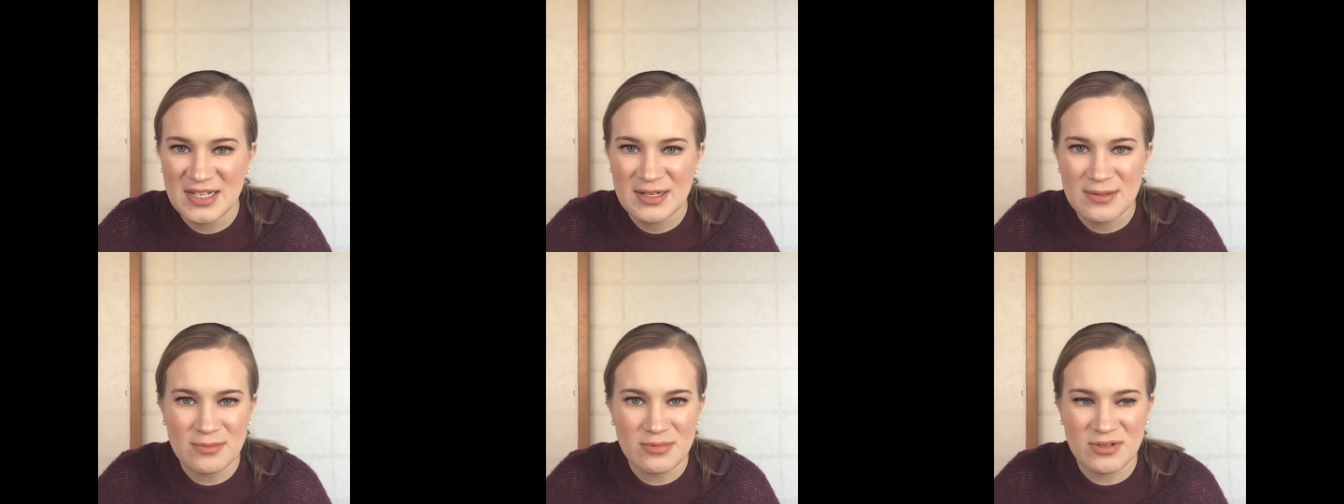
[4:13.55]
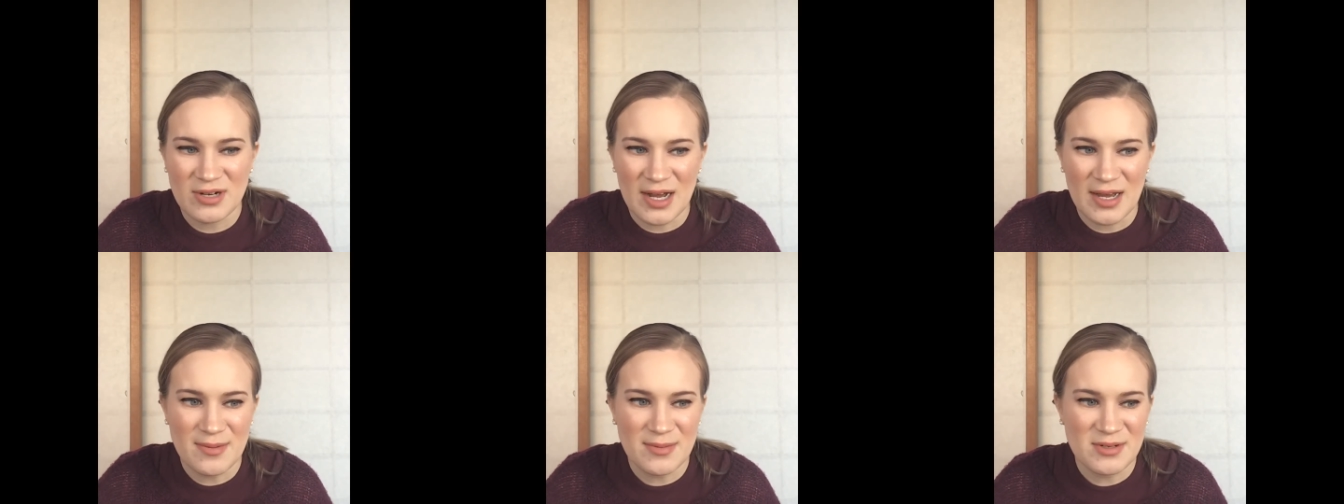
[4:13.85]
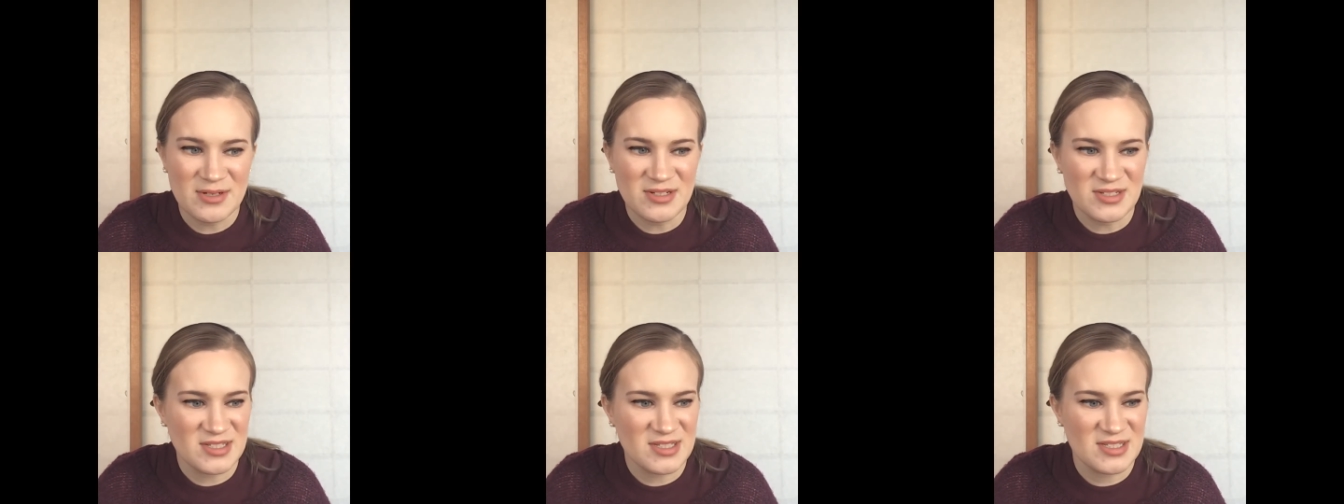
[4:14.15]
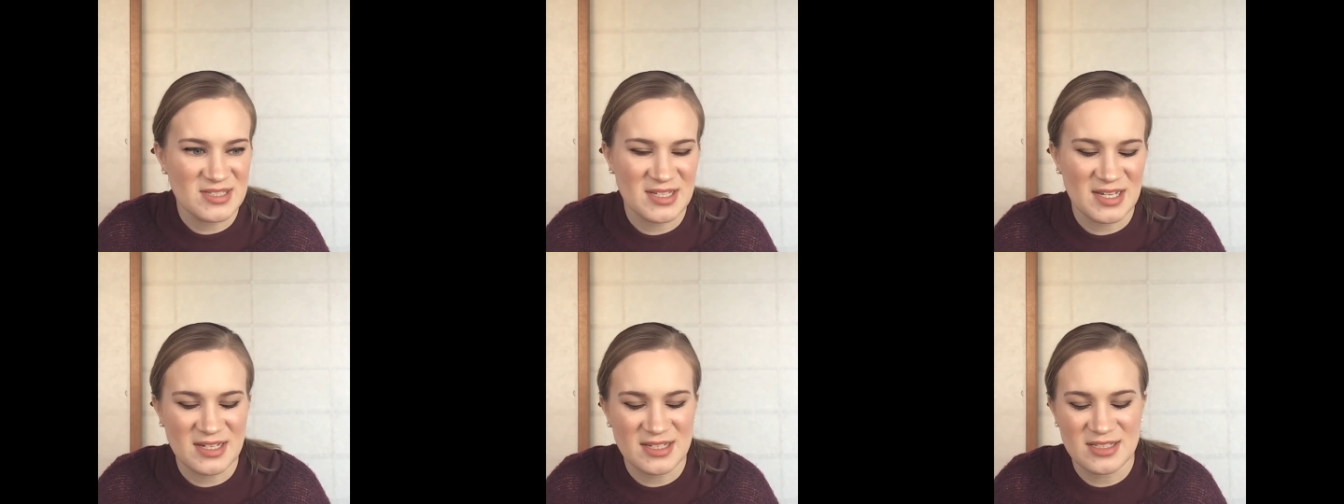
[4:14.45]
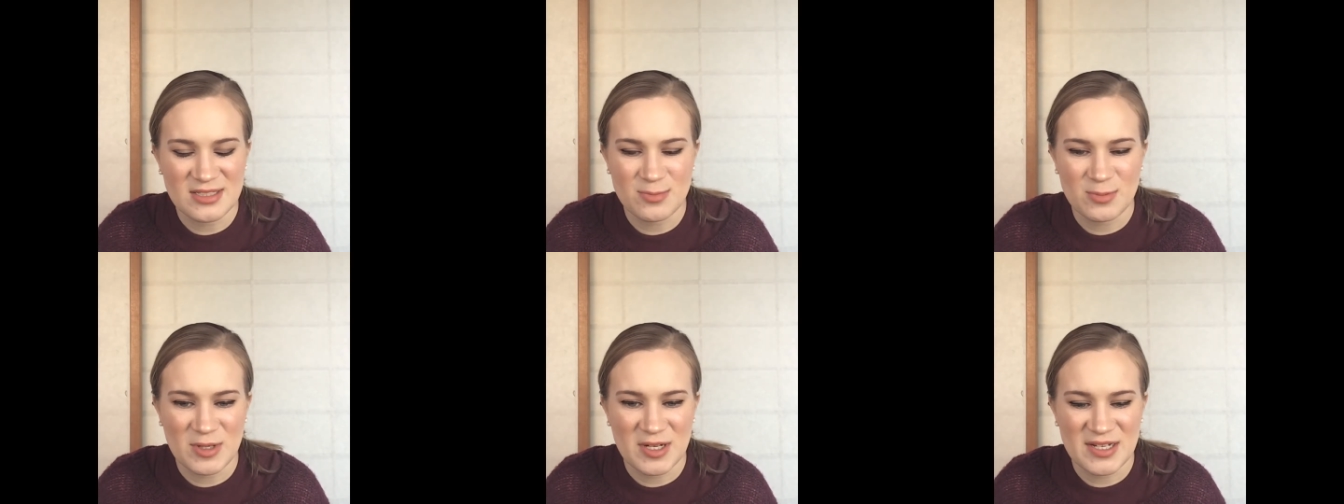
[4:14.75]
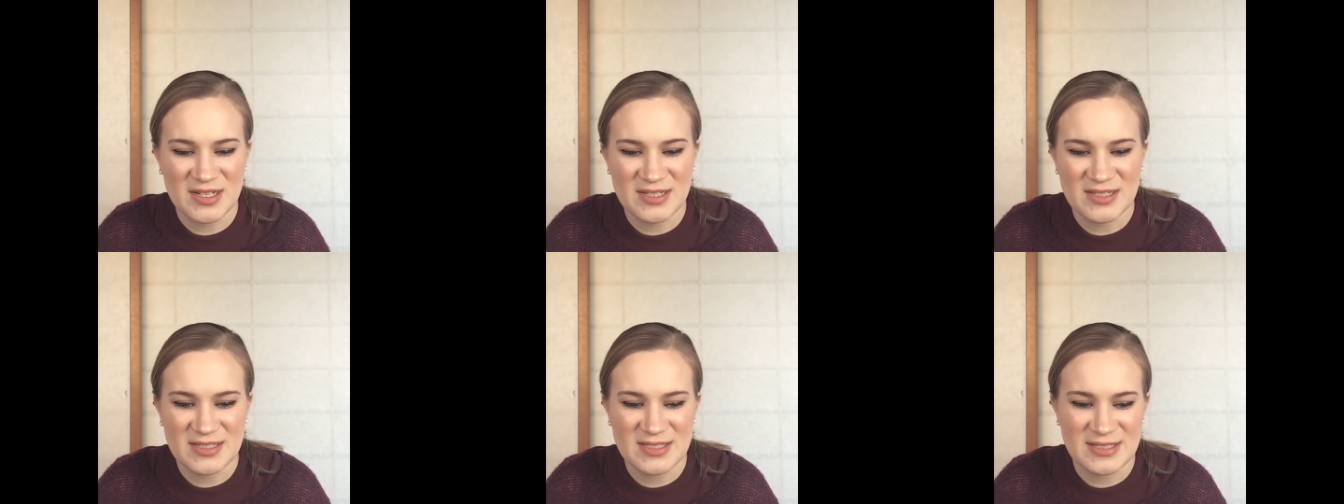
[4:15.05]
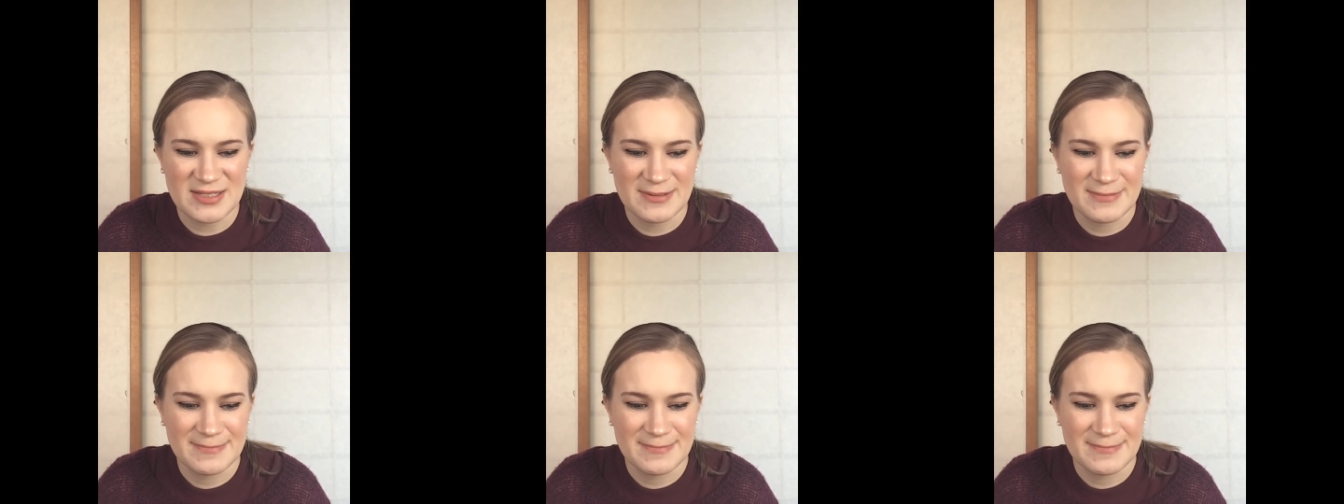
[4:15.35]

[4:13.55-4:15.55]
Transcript: primers and setting sprays,